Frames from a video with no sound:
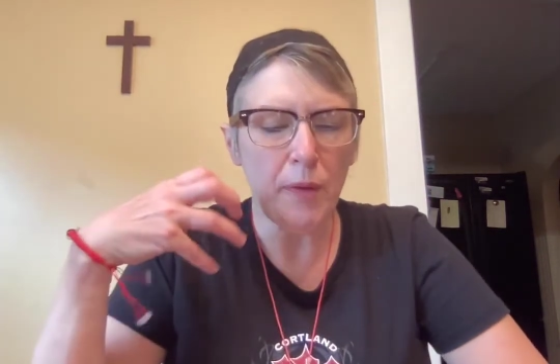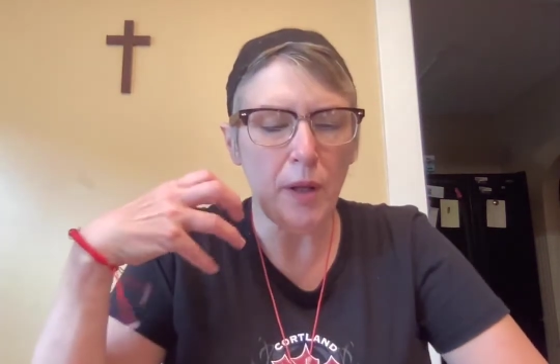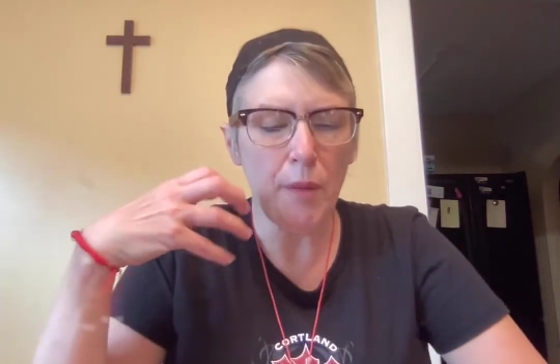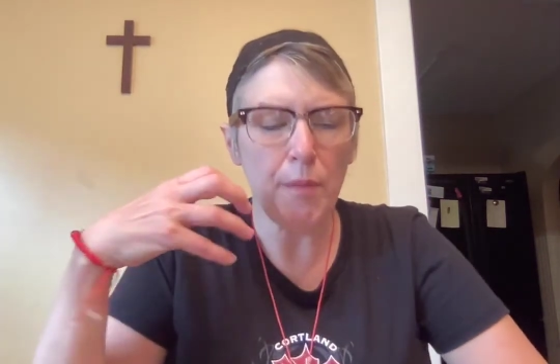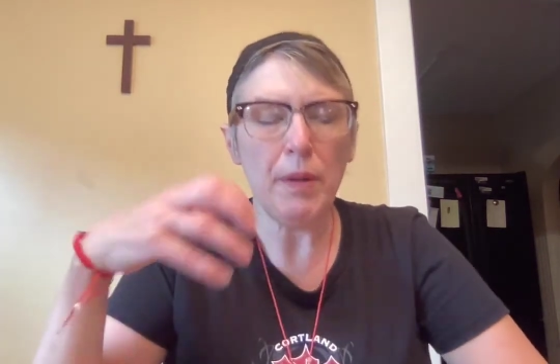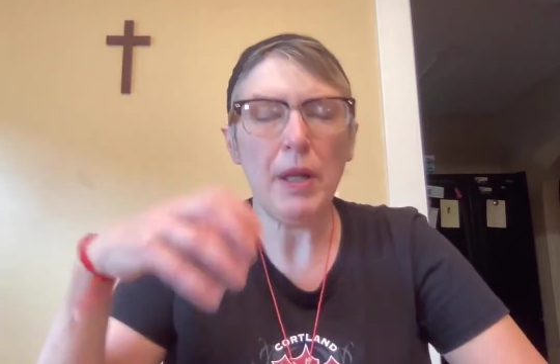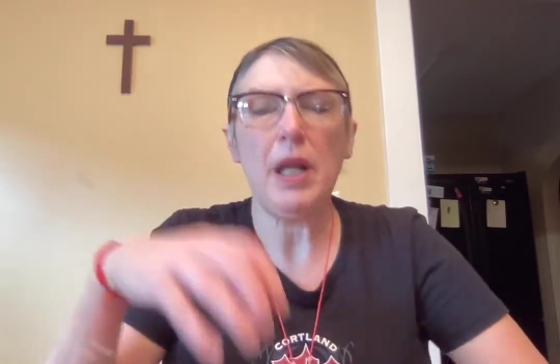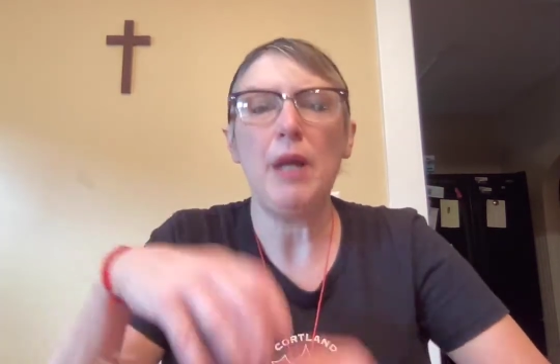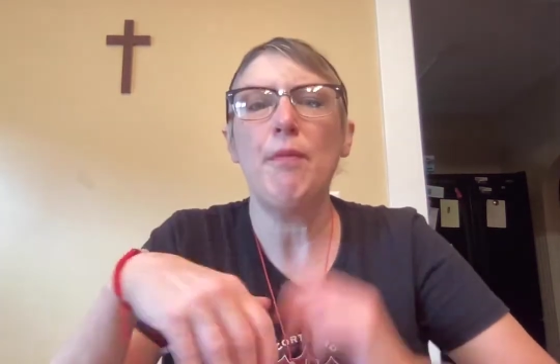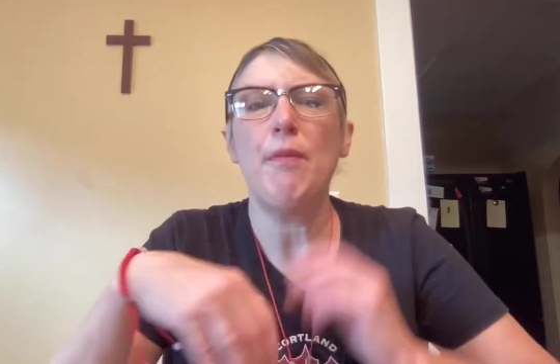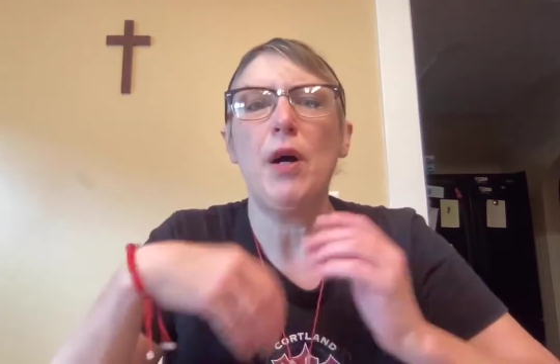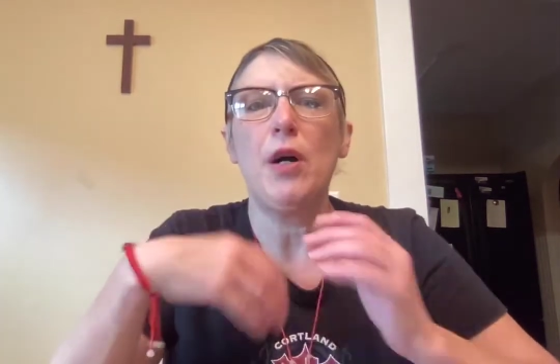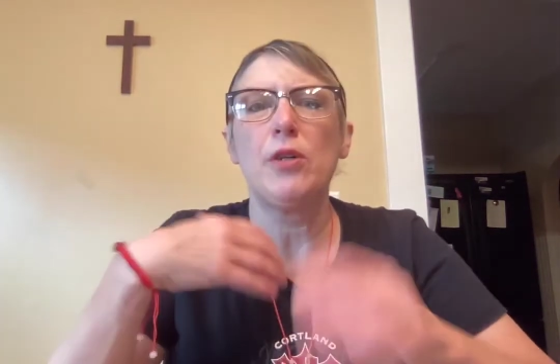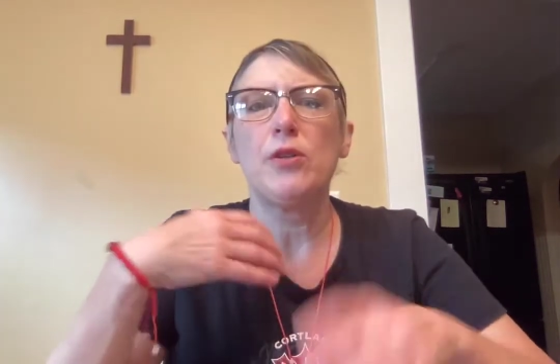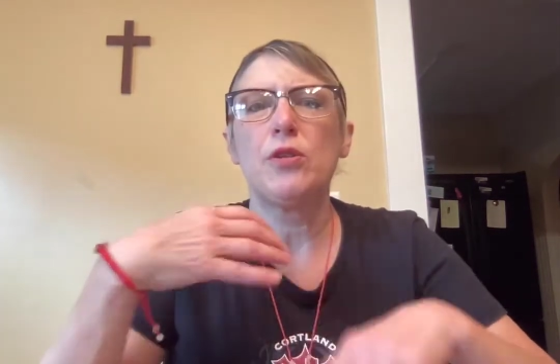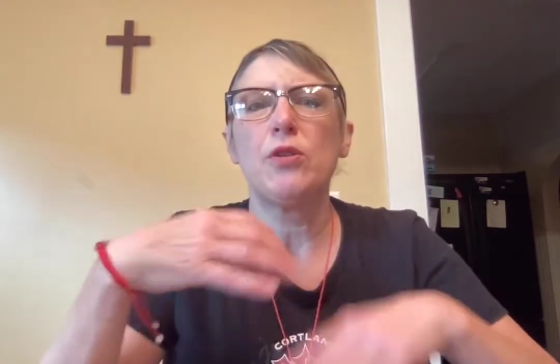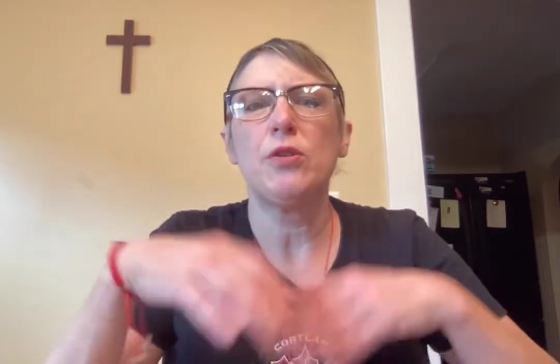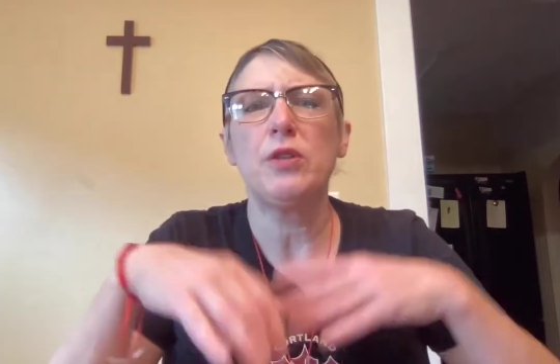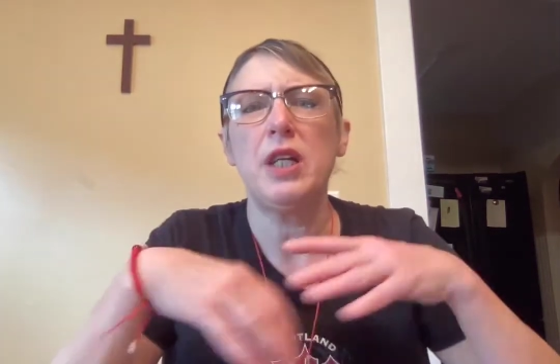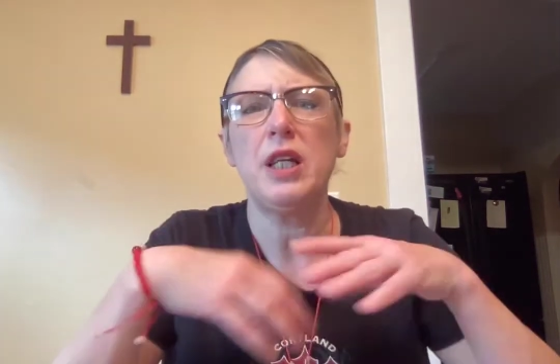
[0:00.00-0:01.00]
but I'm
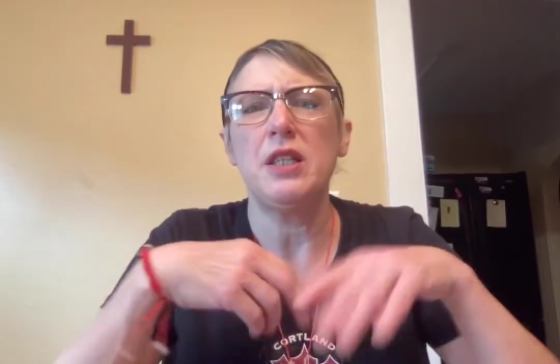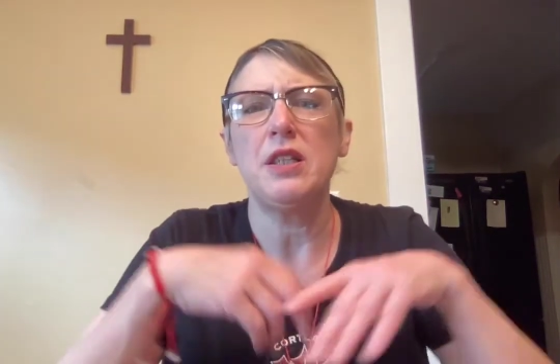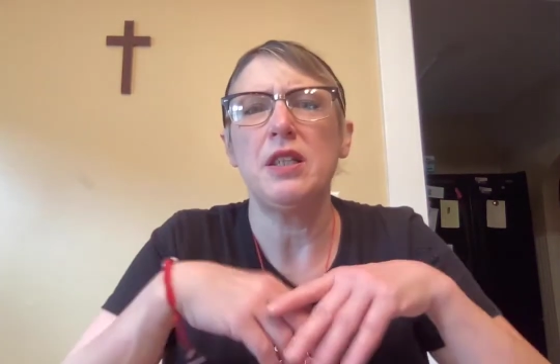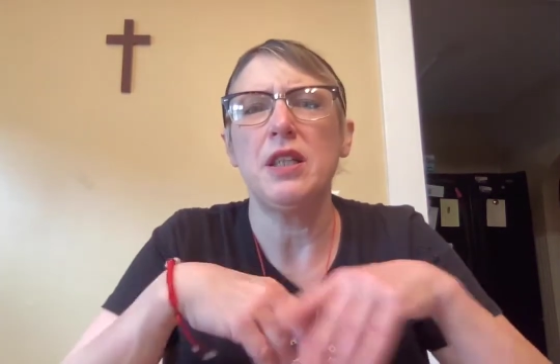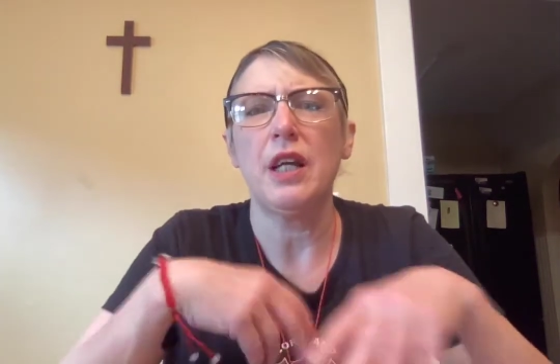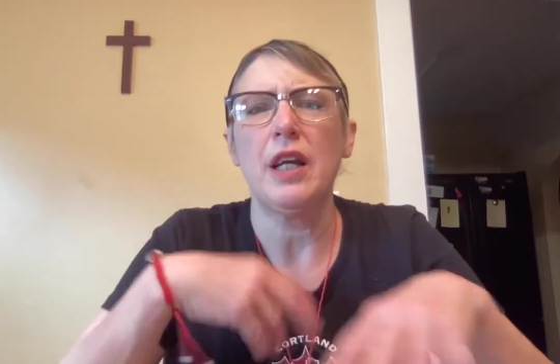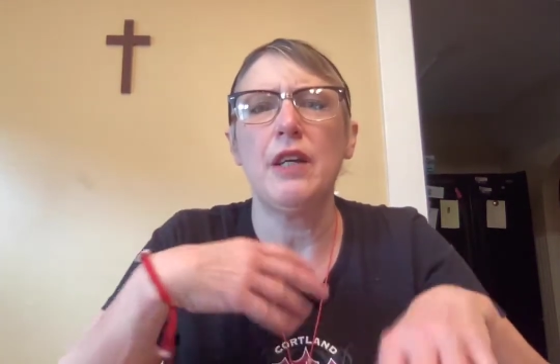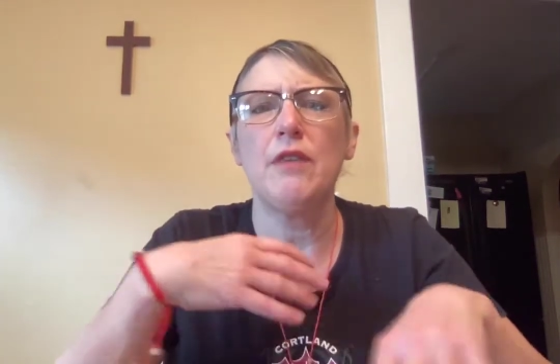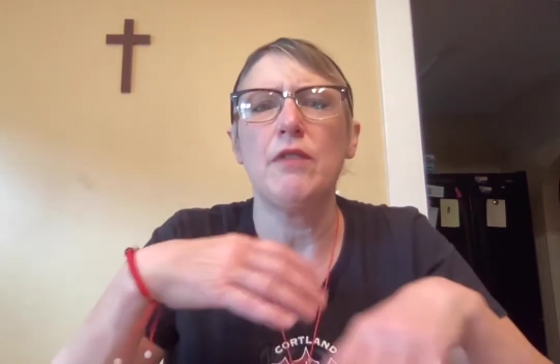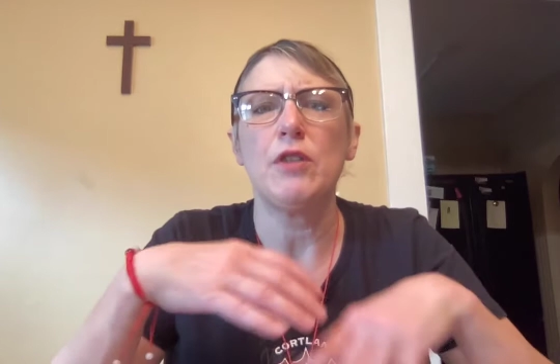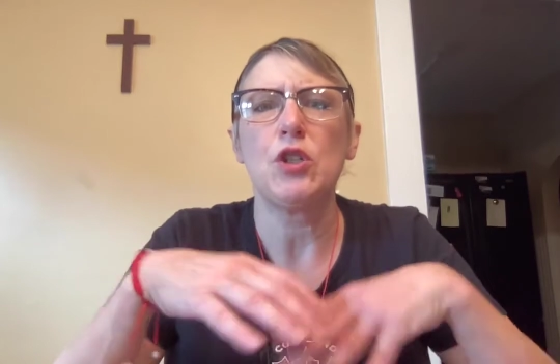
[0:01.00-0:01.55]
also tasting kind of